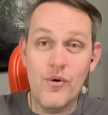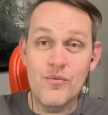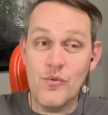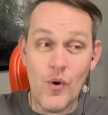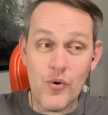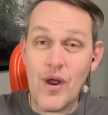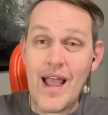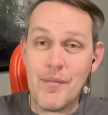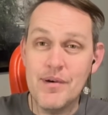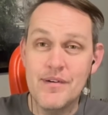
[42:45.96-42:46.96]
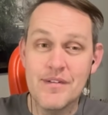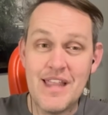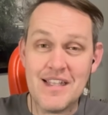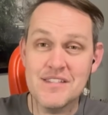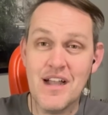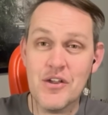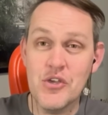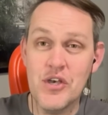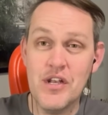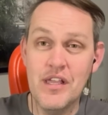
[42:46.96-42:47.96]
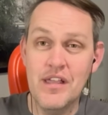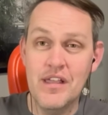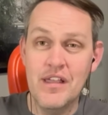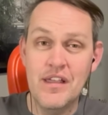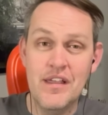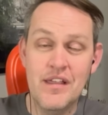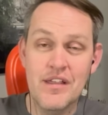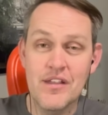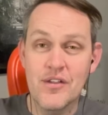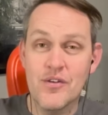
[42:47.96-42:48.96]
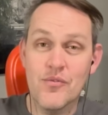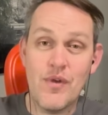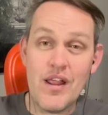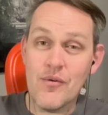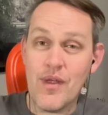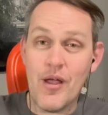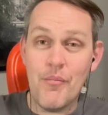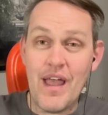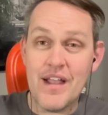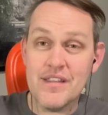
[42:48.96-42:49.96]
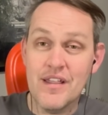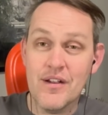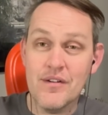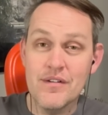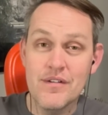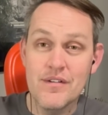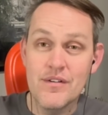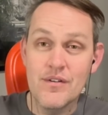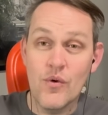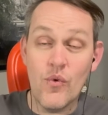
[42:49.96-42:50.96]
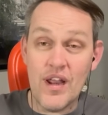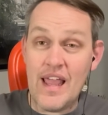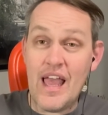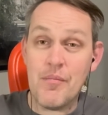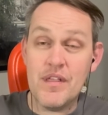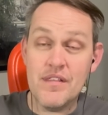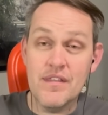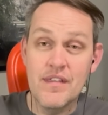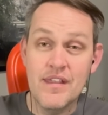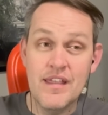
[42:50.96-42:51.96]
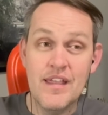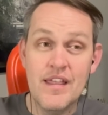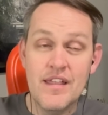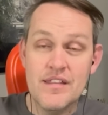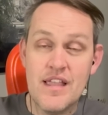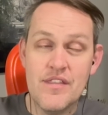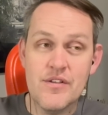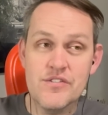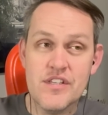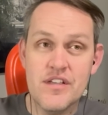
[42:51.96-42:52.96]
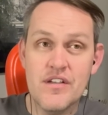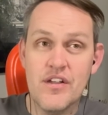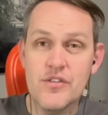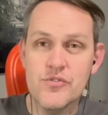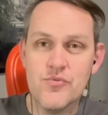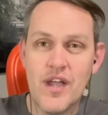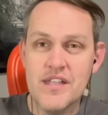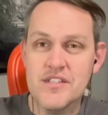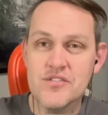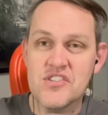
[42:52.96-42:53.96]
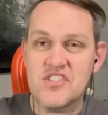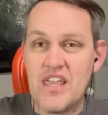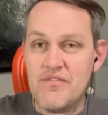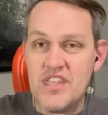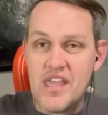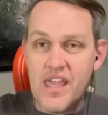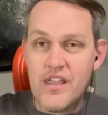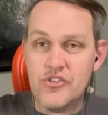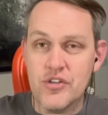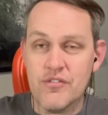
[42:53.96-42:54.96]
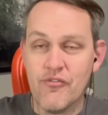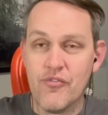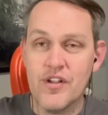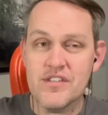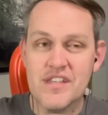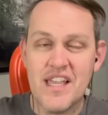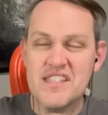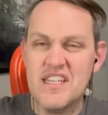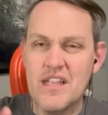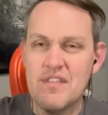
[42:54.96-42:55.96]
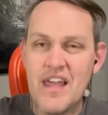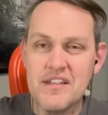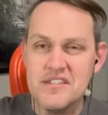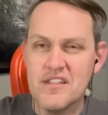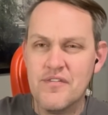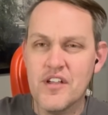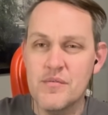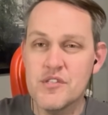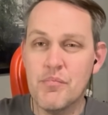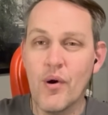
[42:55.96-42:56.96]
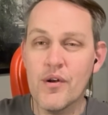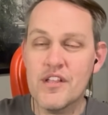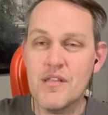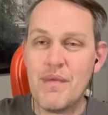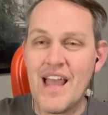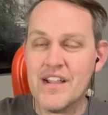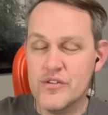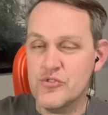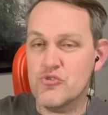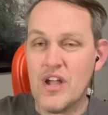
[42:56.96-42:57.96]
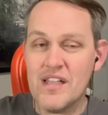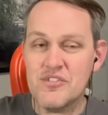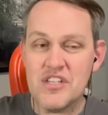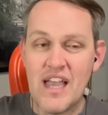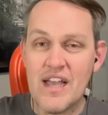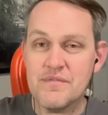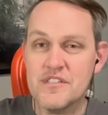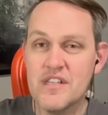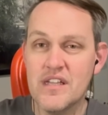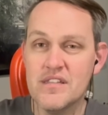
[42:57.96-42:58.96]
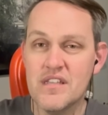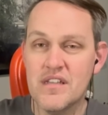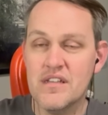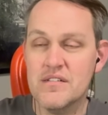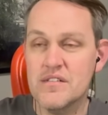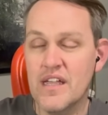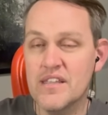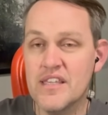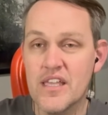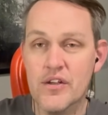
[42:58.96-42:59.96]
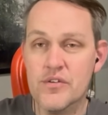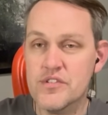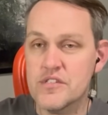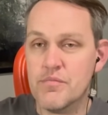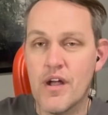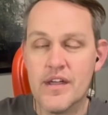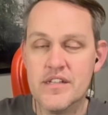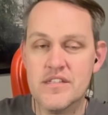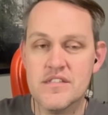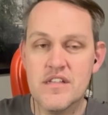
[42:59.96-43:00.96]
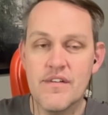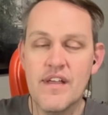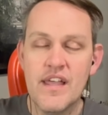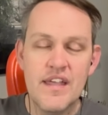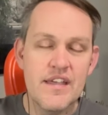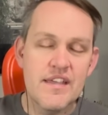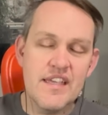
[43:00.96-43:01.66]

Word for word: Well, crap. That's not good. Ran around back there. What happened? Now there's a on those rides there's a safety cage on front in case any of that stuff comes apart in the back those drive shafts and uh, and gears and sprockets and stuff. In